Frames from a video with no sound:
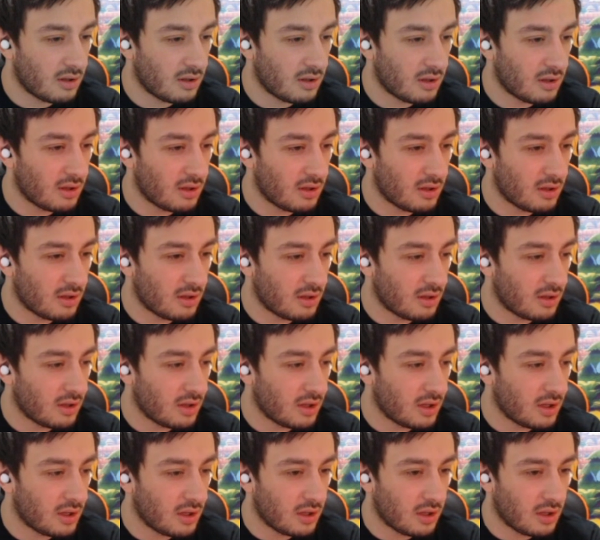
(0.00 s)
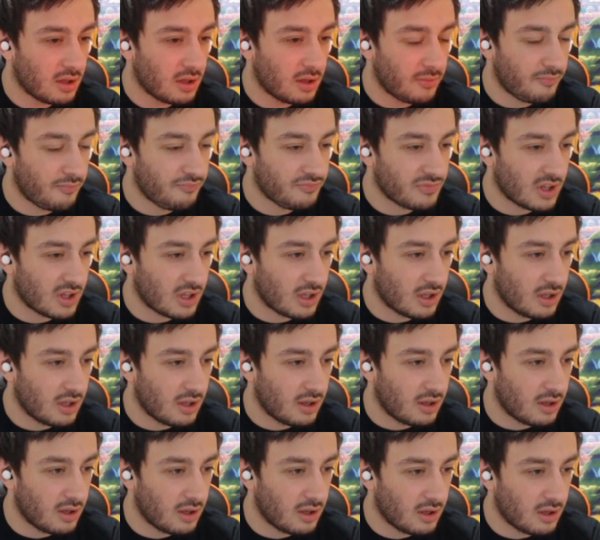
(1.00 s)

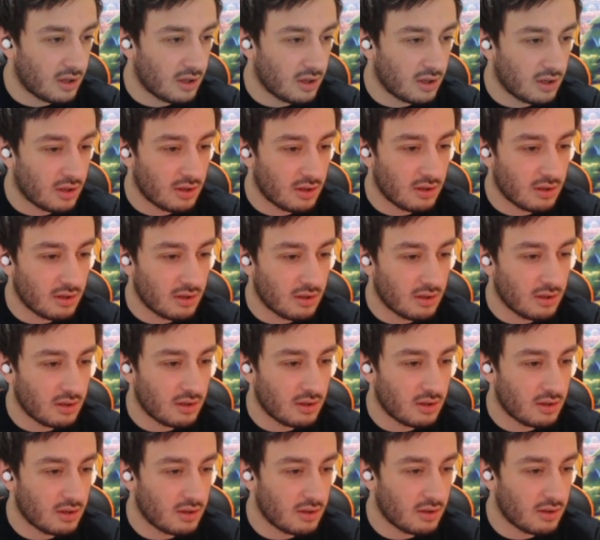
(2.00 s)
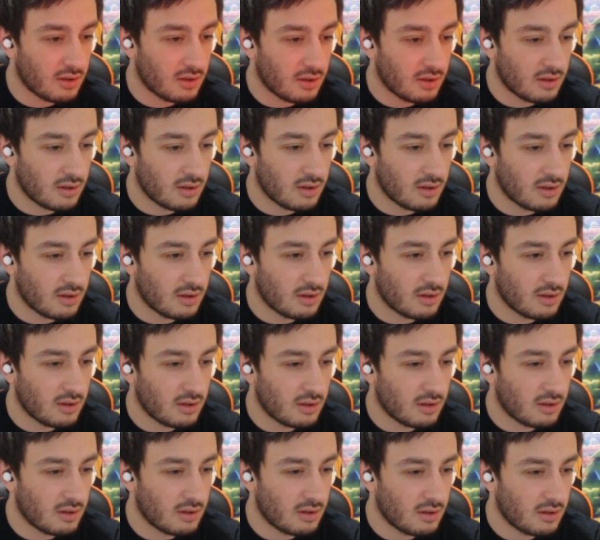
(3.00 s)

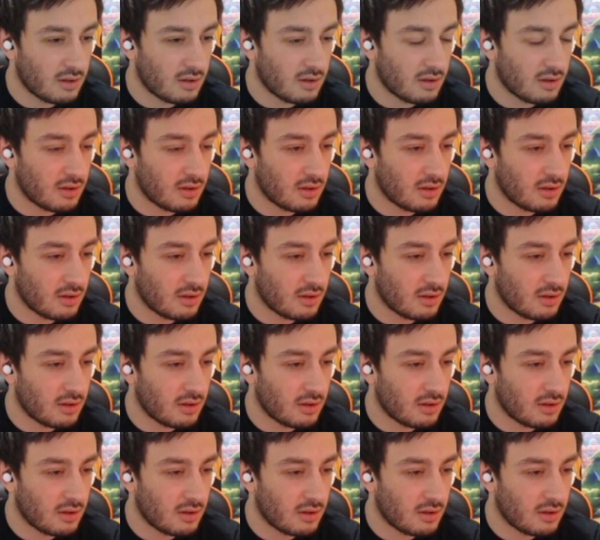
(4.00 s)
[no speech]